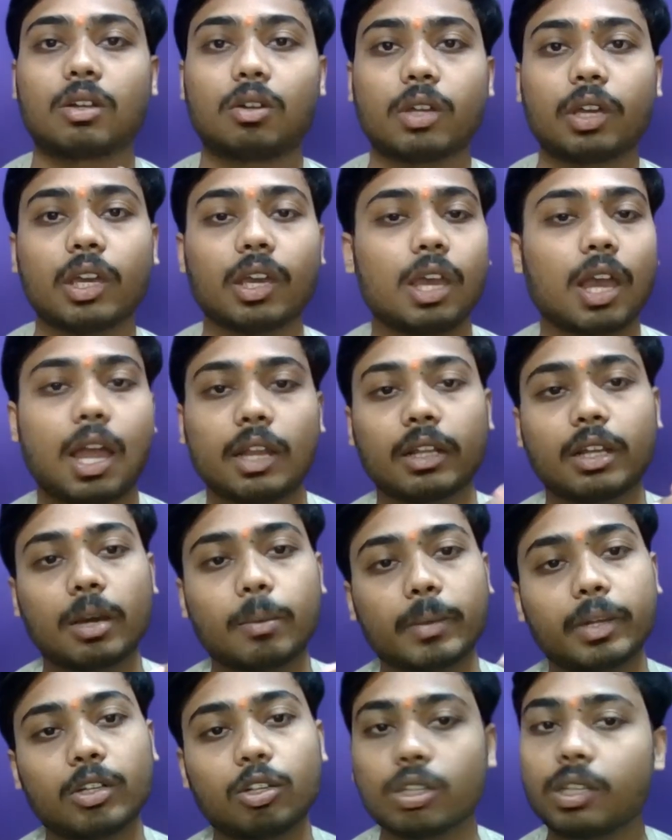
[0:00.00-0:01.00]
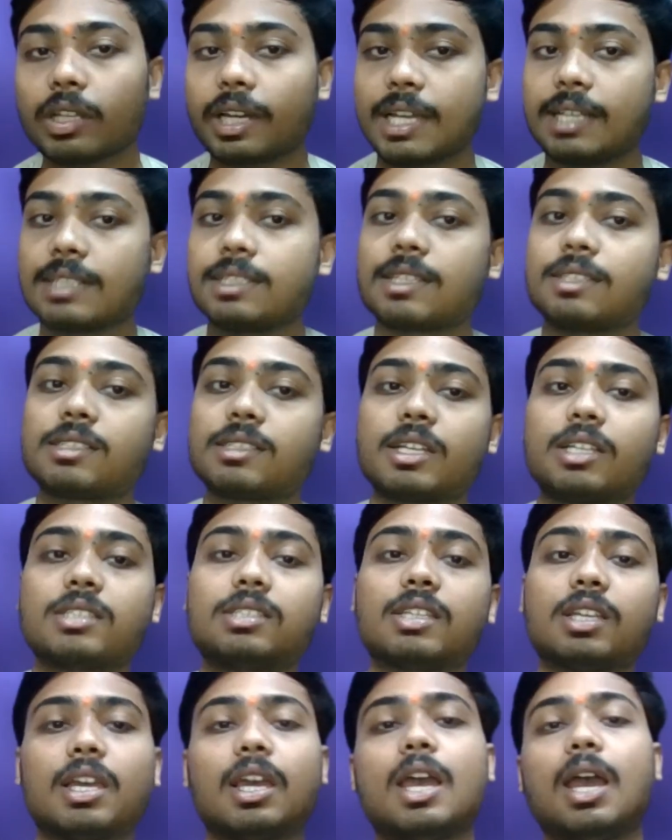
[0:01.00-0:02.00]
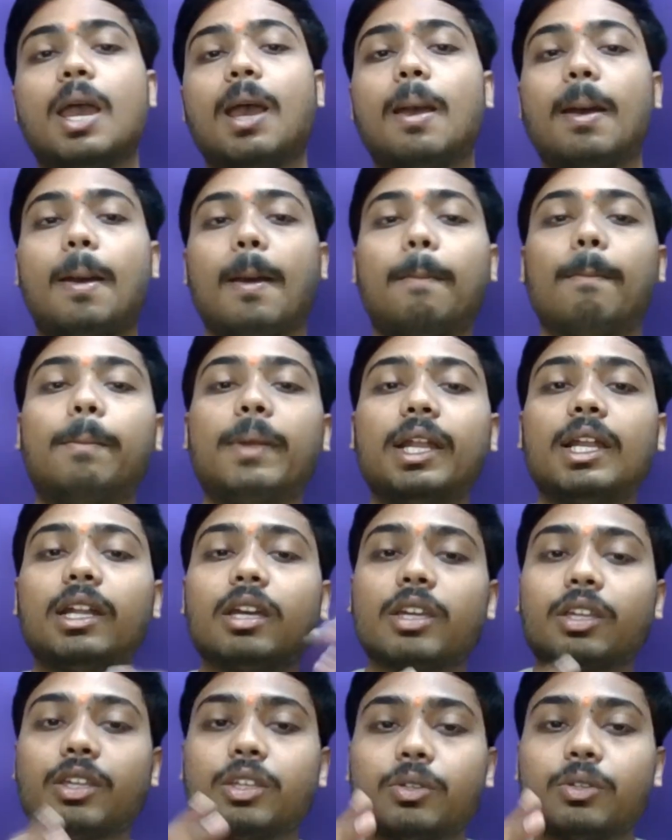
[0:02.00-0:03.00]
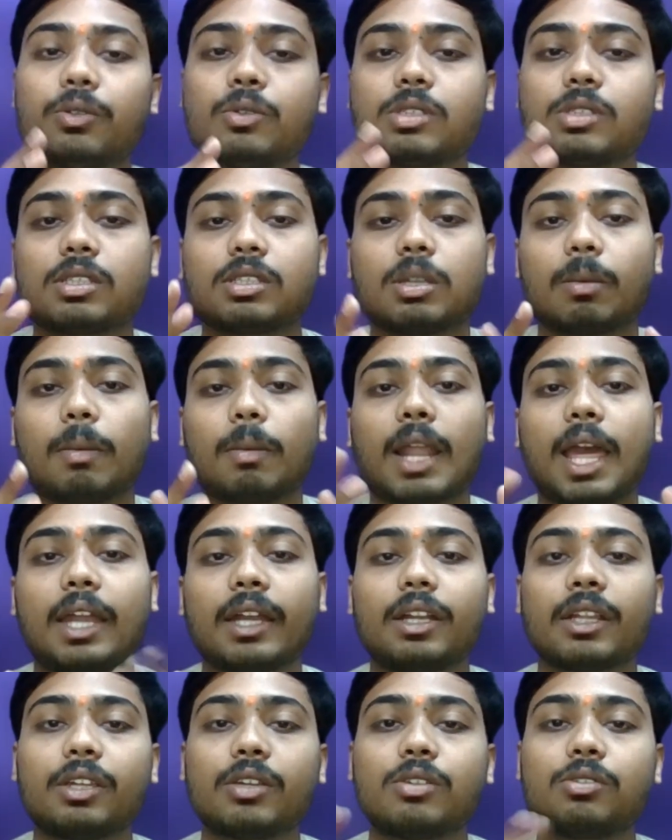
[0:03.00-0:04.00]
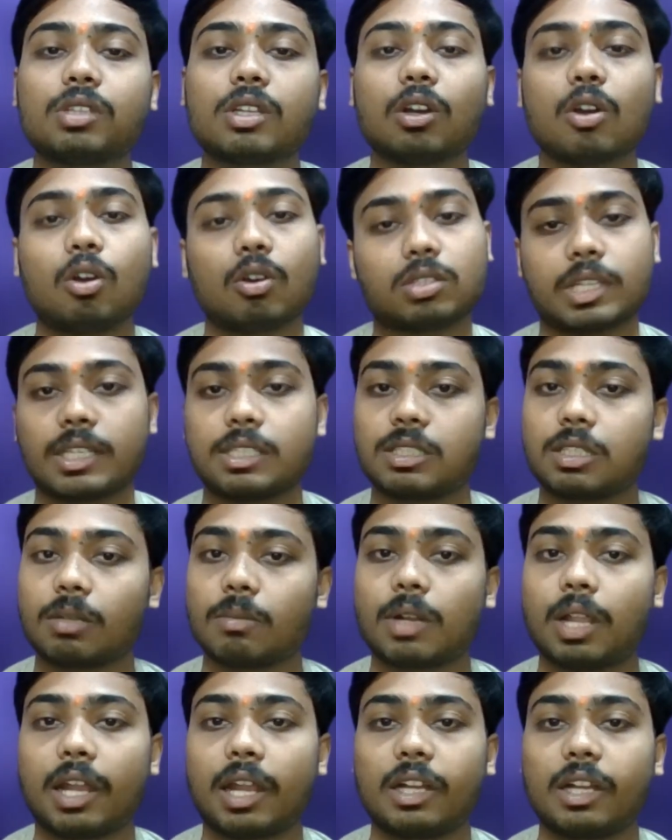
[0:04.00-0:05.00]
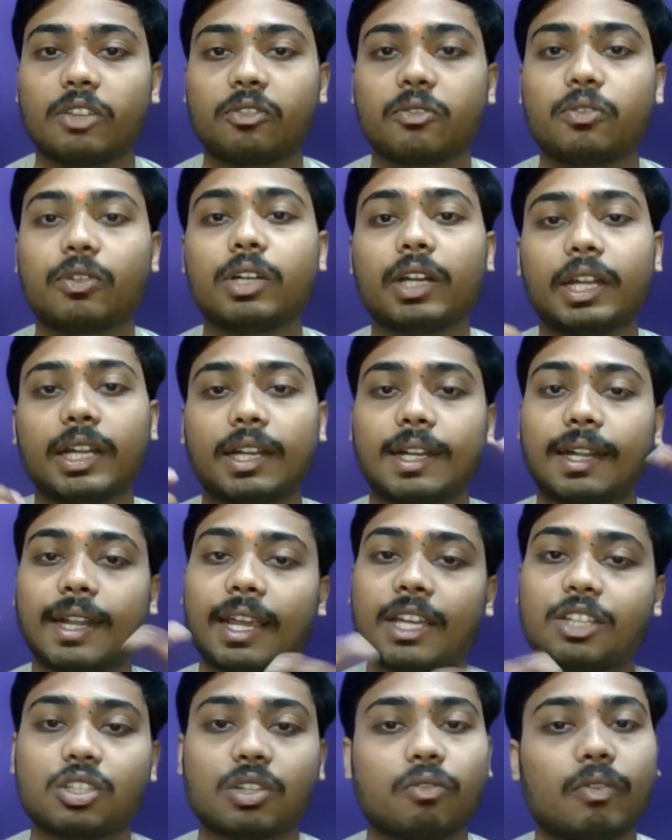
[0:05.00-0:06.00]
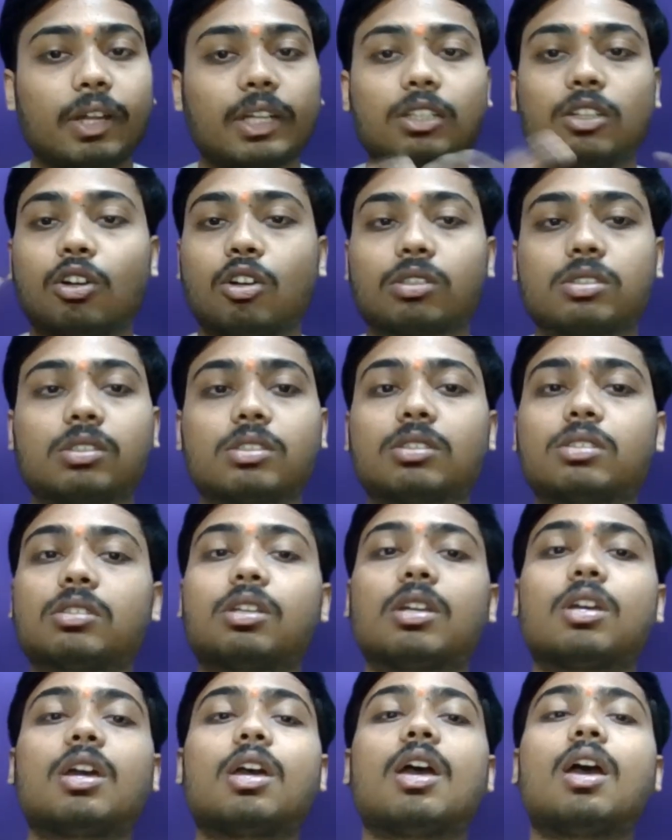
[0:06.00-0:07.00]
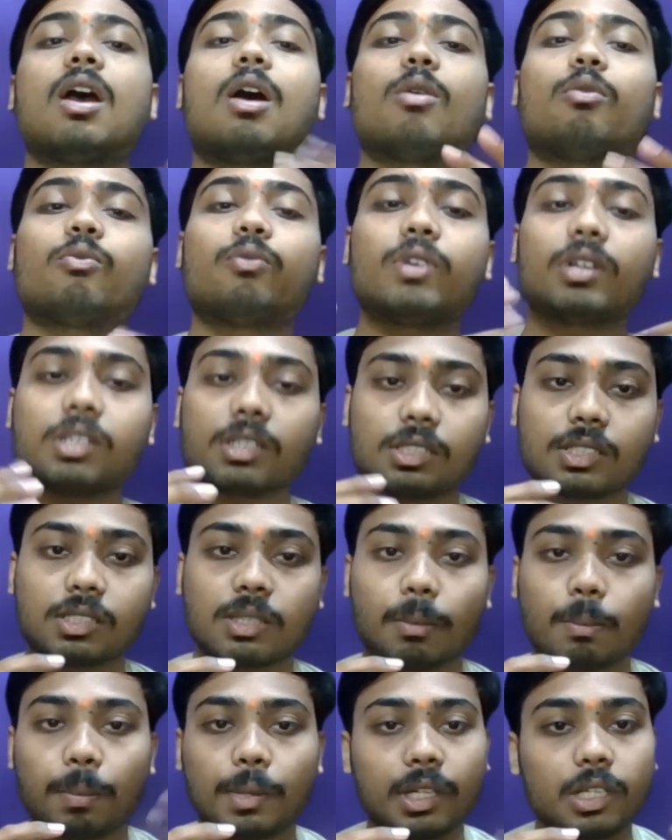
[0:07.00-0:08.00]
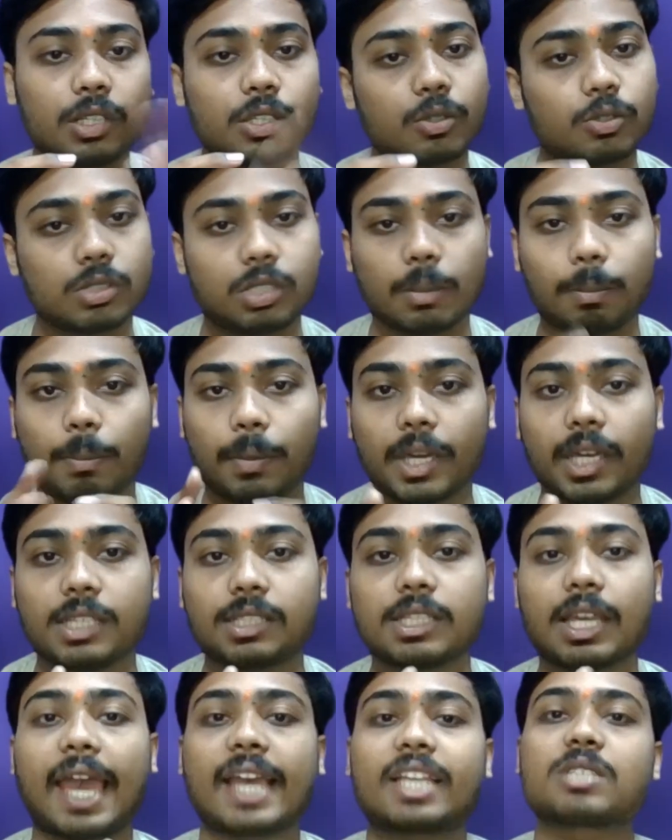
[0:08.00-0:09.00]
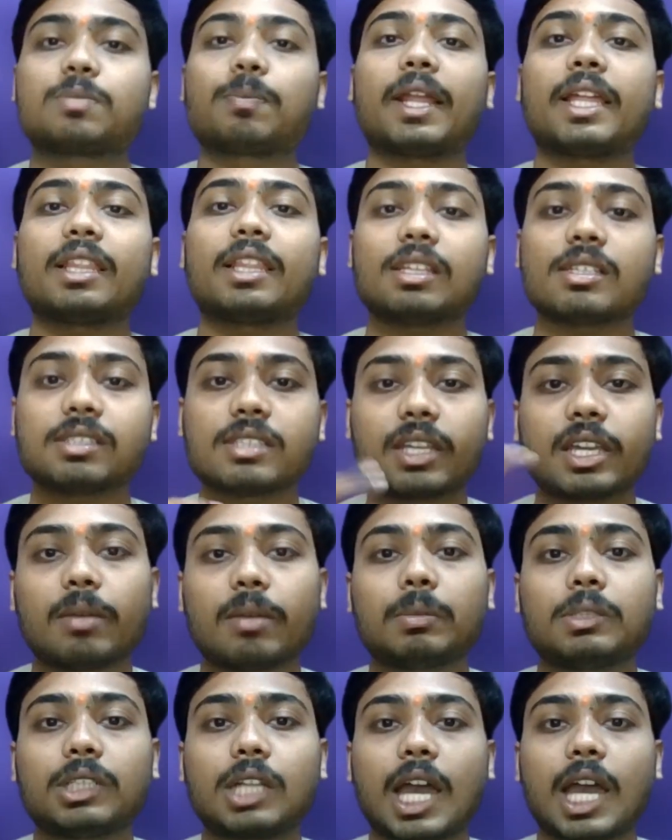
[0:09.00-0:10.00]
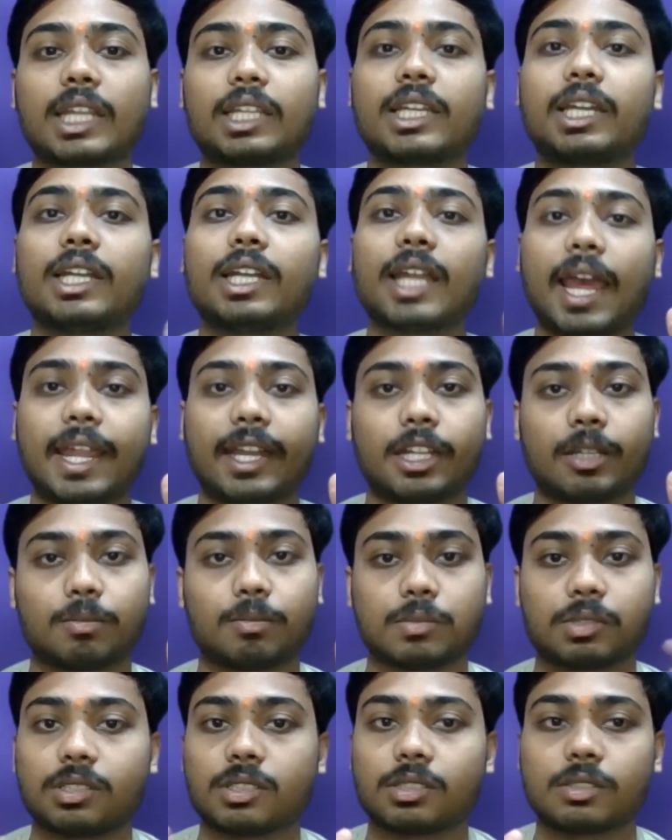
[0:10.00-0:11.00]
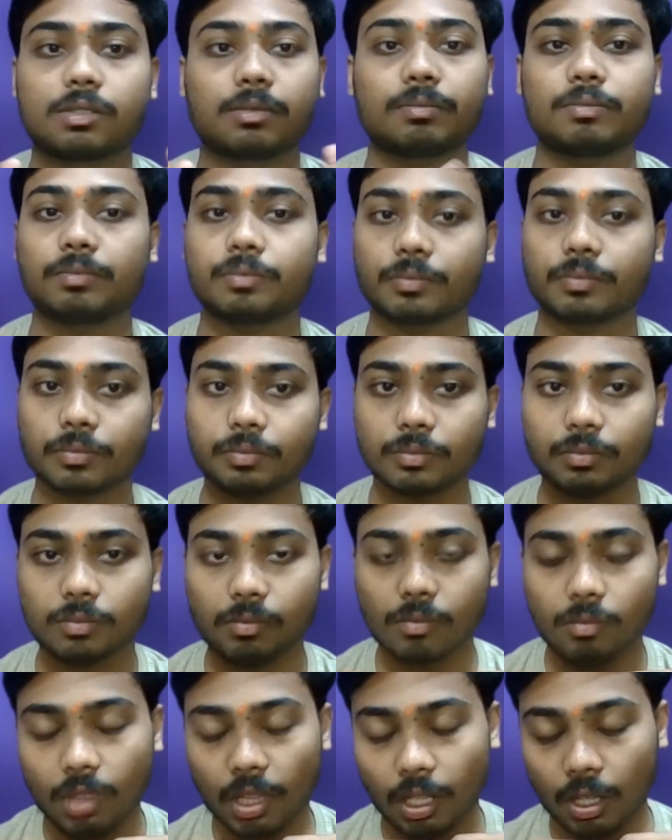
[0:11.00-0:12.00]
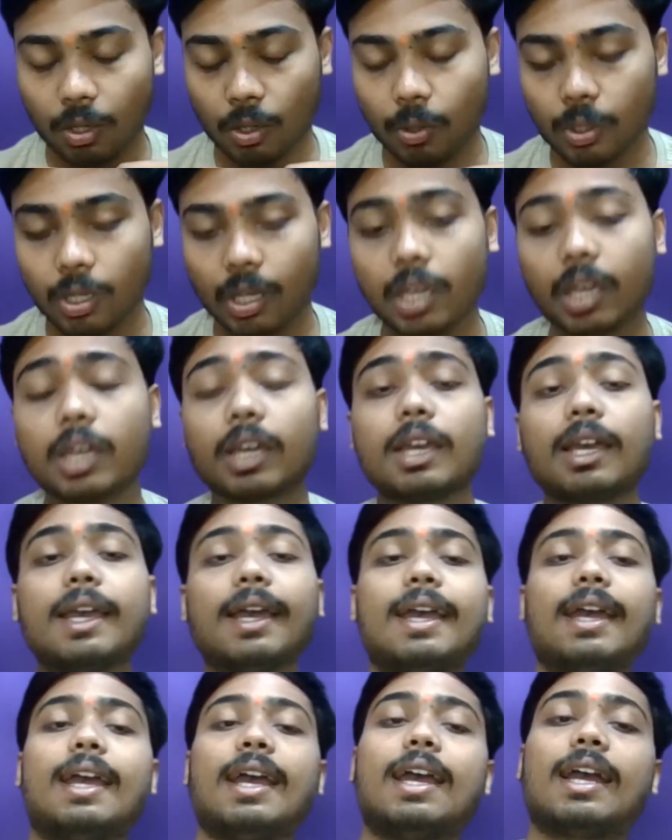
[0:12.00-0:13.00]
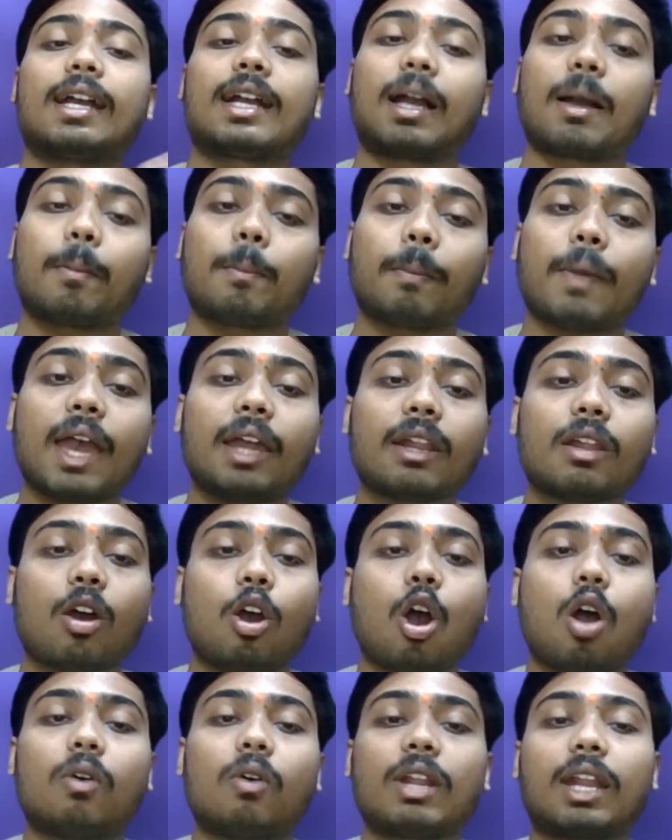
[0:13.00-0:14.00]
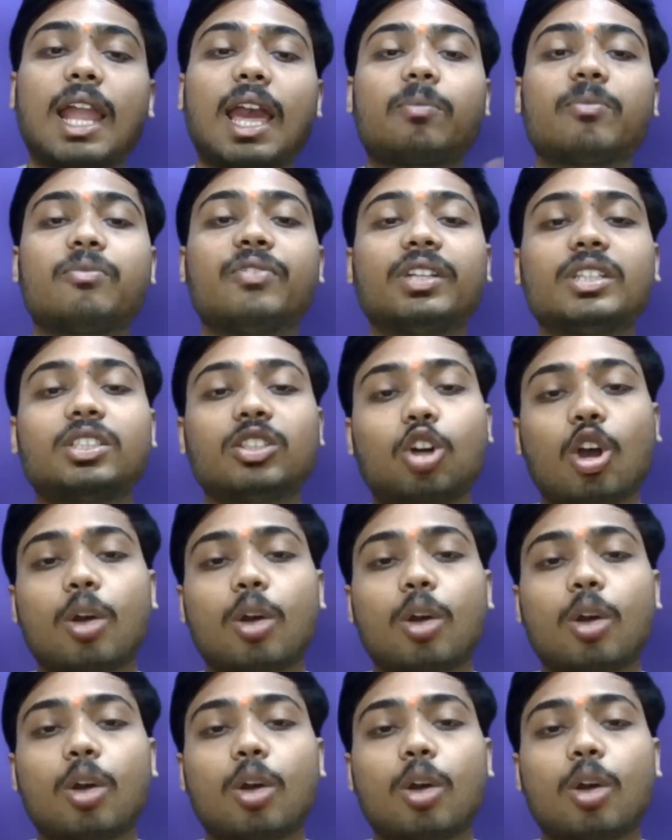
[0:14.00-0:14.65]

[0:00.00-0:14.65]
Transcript: Okay, and coming to the consistency, build user similarity using cosine similarity for interaction vectors. For simpler user base, explain the same target items. Okay, compare overlap for